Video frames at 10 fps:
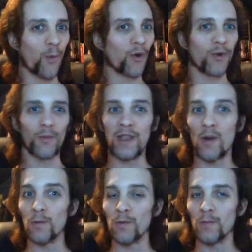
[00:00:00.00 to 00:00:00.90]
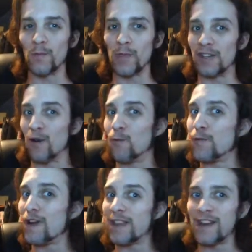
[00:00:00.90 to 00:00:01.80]
What we don't
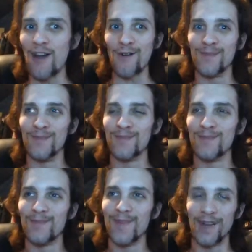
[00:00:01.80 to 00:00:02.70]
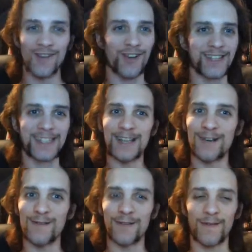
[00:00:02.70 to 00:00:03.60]
really know. Not
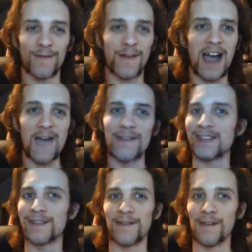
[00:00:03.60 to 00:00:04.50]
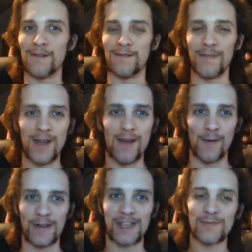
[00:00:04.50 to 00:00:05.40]
until far into the film,
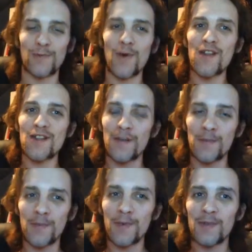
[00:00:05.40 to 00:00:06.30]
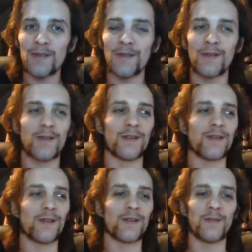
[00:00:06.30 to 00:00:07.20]
which is one of the
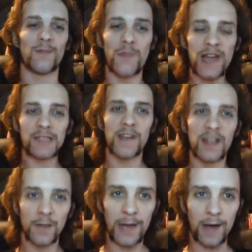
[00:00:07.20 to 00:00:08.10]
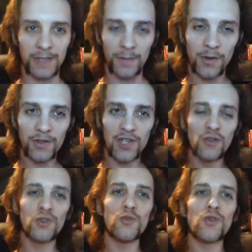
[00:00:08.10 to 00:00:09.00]
best things about it, because
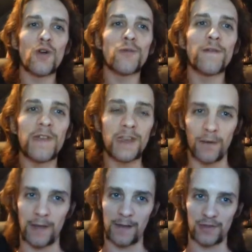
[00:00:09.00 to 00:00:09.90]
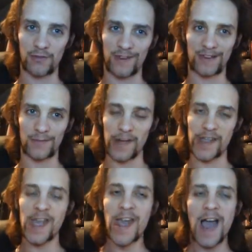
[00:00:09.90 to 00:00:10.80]
you do not reveal him straight
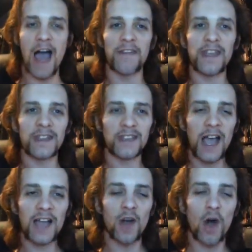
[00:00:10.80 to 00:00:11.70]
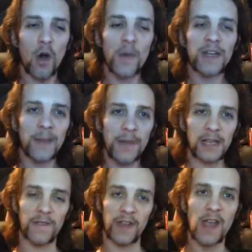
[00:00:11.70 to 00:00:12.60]
away, and that is always the
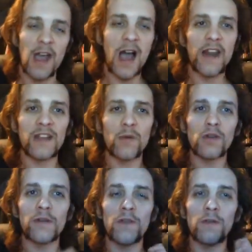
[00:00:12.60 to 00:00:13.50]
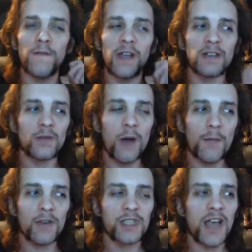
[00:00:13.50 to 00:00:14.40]
best thing. And it's one of those few things as well,
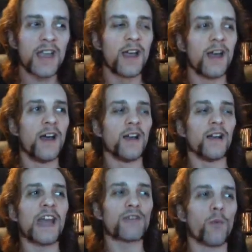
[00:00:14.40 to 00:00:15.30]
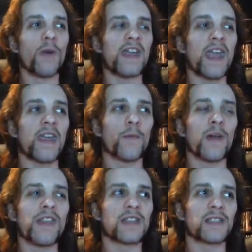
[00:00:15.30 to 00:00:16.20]
I must say, later on
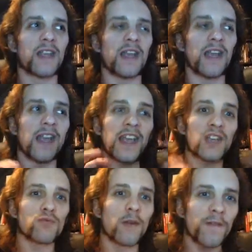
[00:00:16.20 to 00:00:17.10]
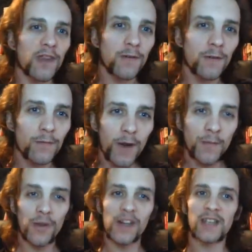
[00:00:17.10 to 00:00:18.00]
when this is revealed,
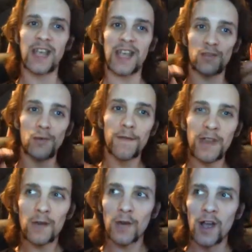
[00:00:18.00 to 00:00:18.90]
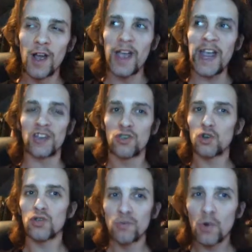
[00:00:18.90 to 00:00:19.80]
when Predator is revealed, it
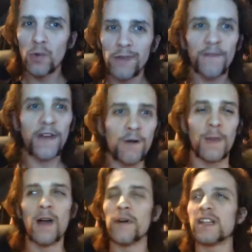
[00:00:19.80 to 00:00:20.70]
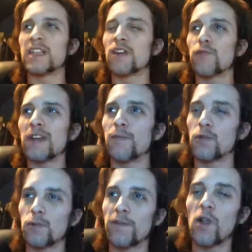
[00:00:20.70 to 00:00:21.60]
doesn't ruin the film, which is incredible,
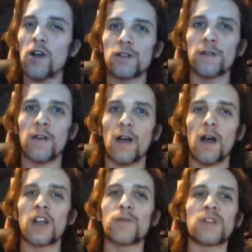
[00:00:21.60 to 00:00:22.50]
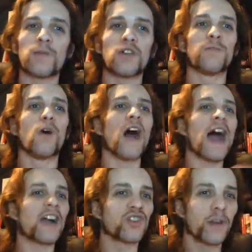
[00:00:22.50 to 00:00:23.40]
because with lots of, I suppose it's because it's more
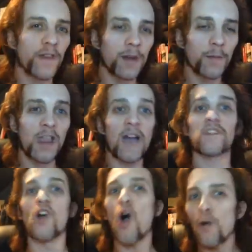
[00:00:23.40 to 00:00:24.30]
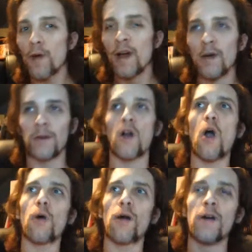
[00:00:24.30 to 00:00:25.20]
action, I think, more than horror. With
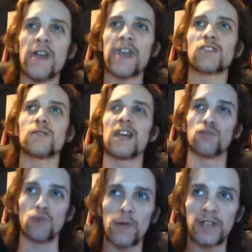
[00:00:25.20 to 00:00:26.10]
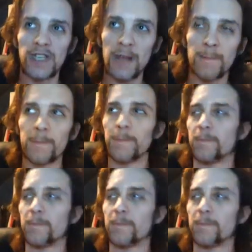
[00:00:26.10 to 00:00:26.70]
horror, it sometimes ruins it.